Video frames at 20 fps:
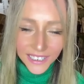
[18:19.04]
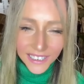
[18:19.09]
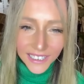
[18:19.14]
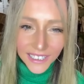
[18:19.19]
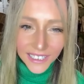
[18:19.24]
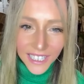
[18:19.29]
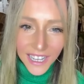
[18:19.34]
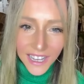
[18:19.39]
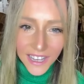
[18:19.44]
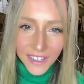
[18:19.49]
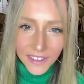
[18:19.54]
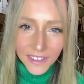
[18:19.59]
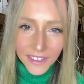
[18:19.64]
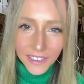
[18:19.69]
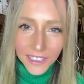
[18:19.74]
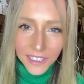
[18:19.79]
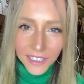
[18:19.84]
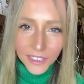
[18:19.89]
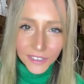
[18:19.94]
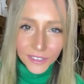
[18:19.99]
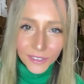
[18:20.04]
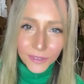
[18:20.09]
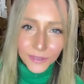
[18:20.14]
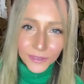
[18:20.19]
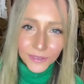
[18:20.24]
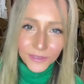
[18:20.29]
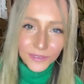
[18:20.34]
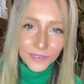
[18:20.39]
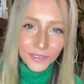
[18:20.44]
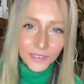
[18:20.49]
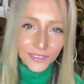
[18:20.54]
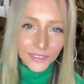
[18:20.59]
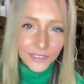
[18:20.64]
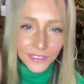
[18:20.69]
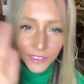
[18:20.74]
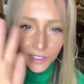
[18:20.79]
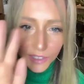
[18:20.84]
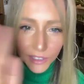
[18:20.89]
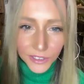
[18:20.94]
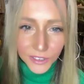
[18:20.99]
Yeah, thank you.
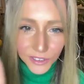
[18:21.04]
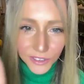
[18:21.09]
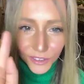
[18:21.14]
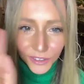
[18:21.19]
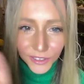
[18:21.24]
See you soon.